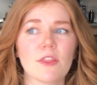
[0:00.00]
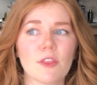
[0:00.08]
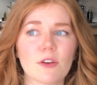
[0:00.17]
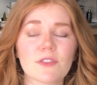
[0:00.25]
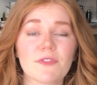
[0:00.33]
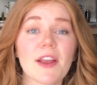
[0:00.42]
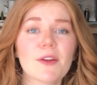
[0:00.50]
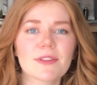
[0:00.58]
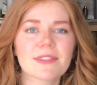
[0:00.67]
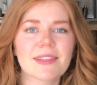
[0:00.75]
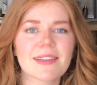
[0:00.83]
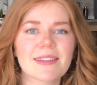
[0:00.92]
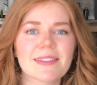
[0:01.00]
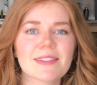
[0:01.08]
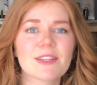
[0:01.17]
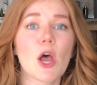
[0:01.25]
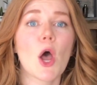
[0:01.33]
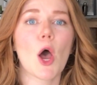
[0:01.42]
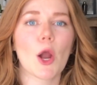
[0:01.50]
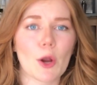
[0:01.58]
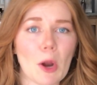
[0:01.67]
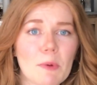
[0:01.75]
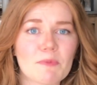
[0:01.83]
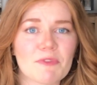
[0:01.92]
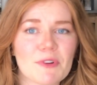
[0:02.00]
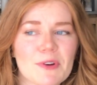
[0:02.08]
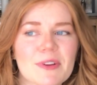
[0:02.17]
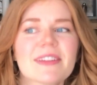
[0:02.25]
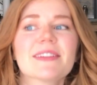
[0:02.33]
those fragrances are harmful?